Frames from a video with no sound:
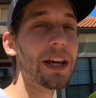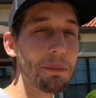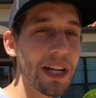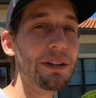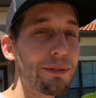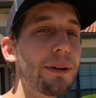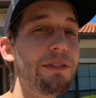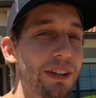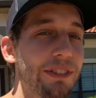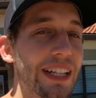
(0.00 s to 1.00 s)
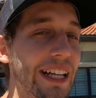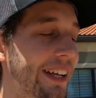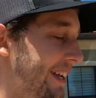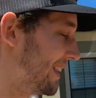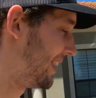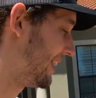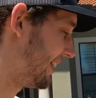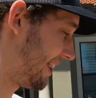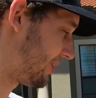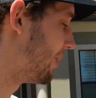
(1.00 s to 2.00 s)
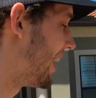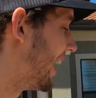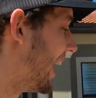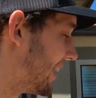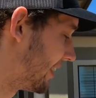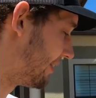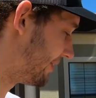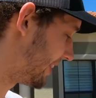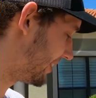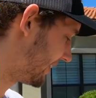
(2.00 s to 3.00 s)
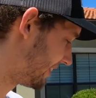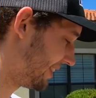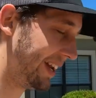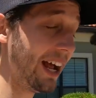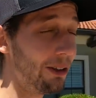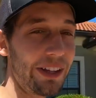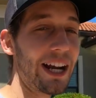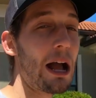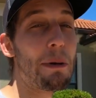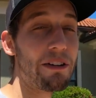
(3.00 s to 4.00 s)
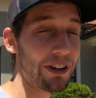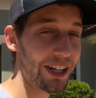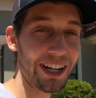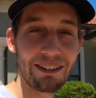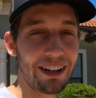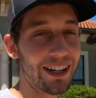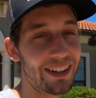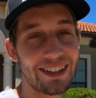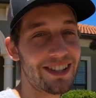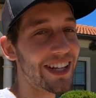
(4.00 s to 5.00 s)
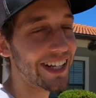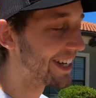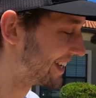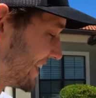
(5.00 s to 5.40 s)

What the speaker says: like a mini 450. That's why I love it. And I don't think I'm ever gonna get rid of this thing.